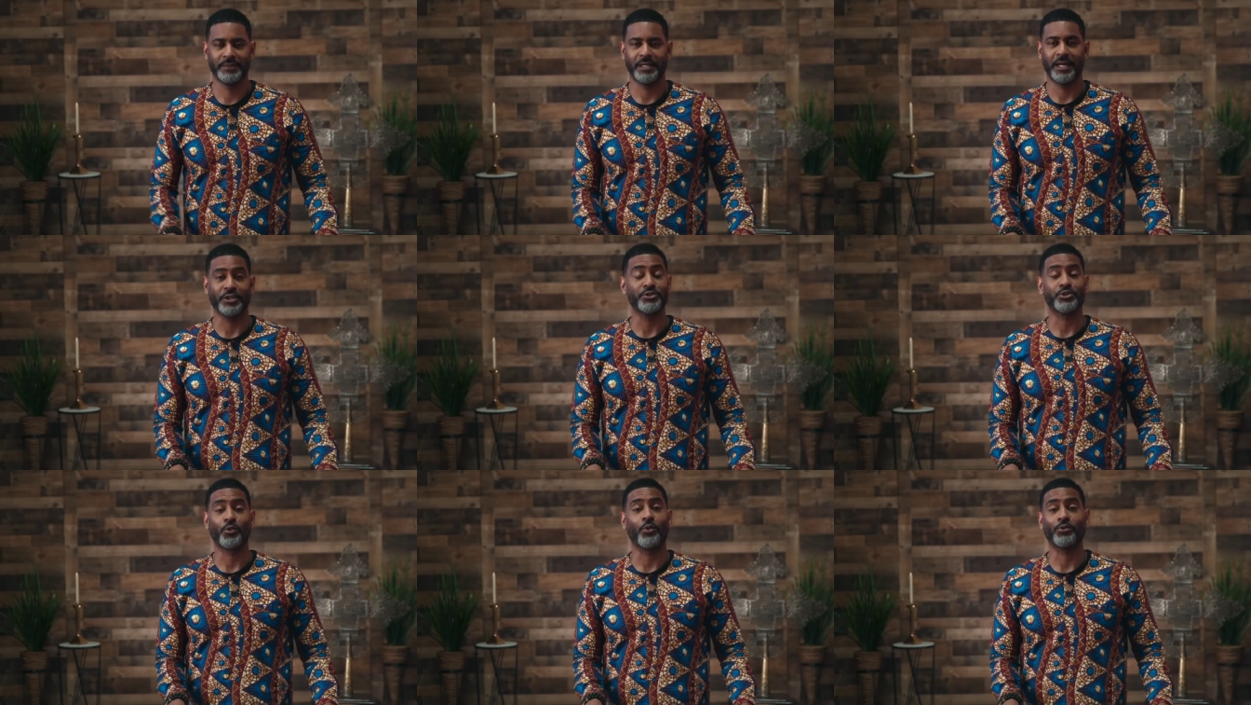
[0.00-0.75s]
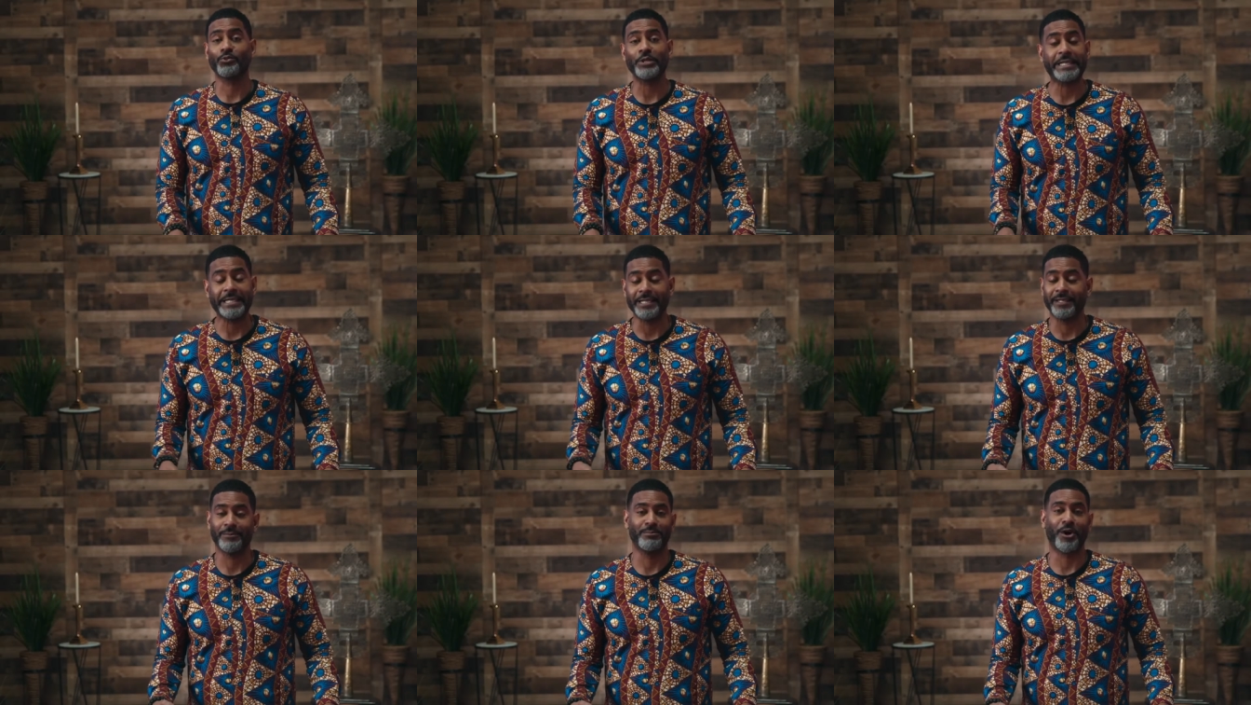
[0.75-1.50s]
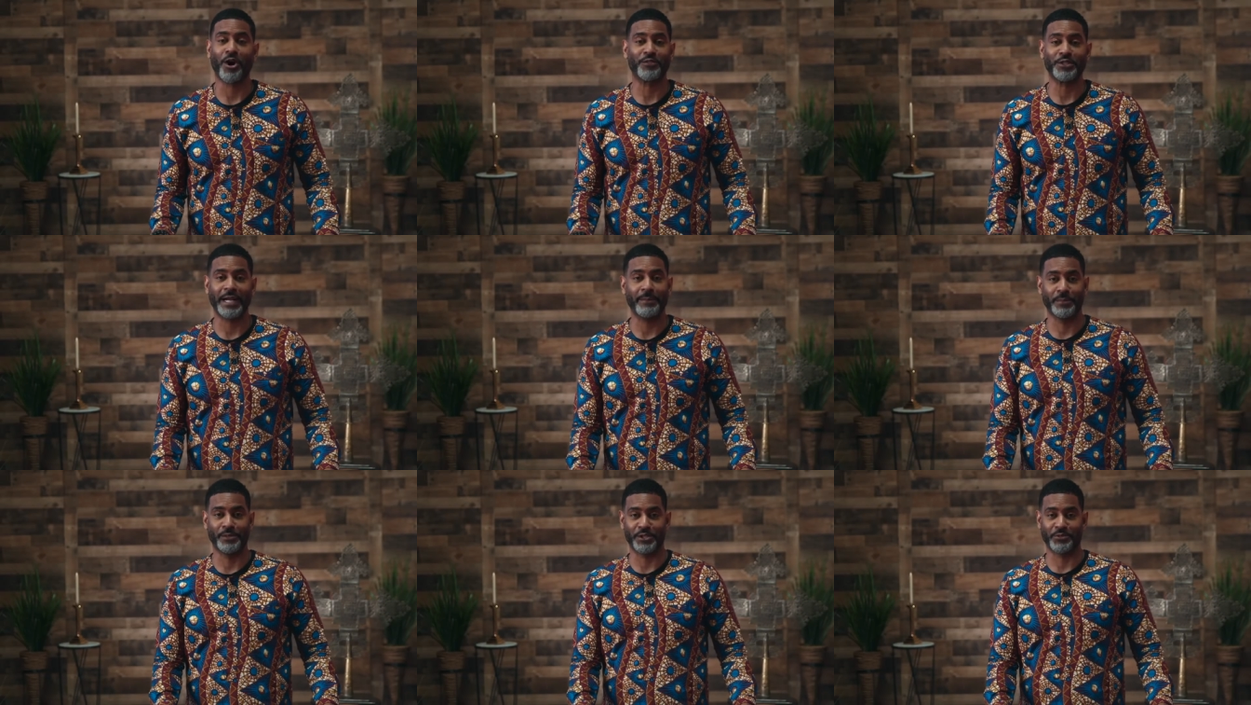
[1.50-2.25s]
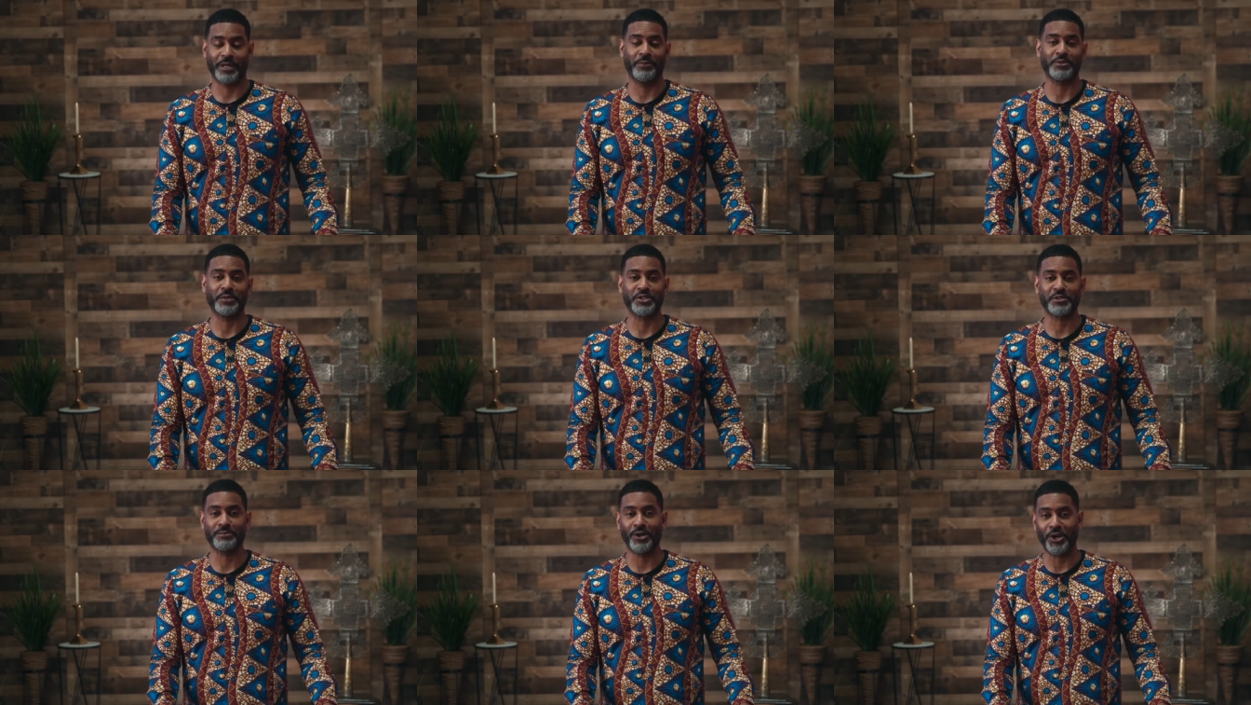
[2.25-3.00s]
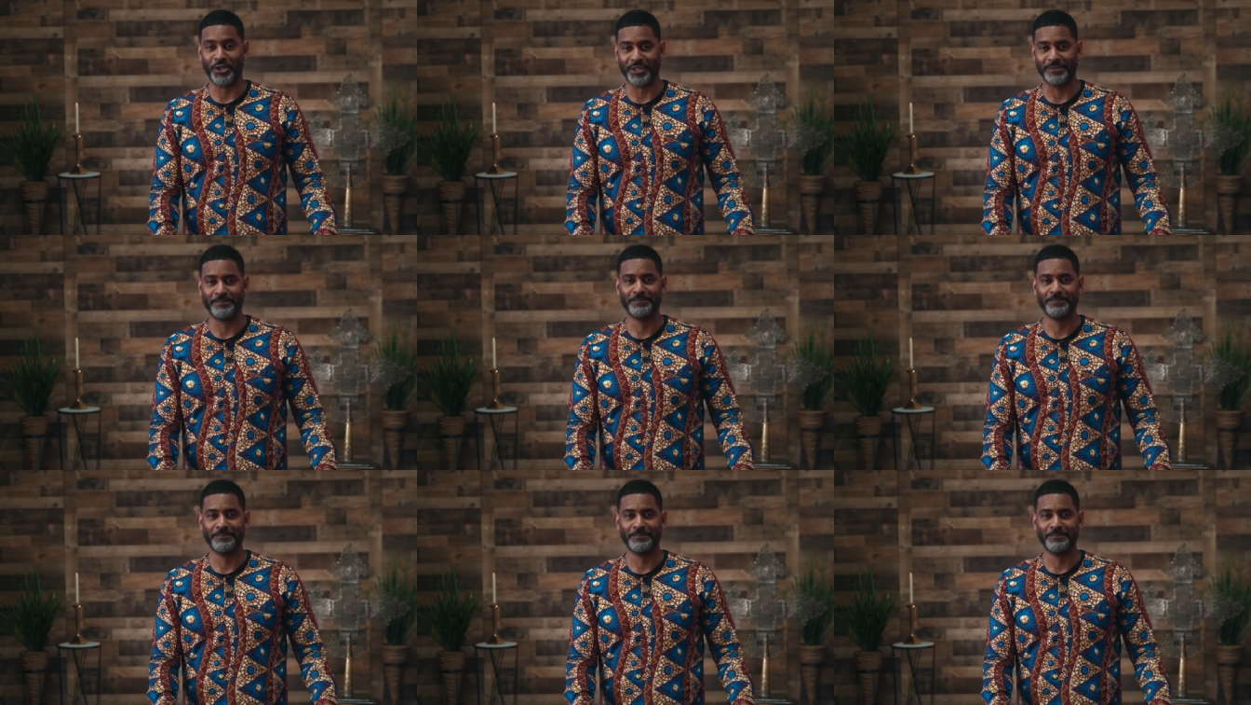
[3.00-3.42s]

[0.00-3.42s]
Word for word: I used to read Marvel comic books when I was much smaller.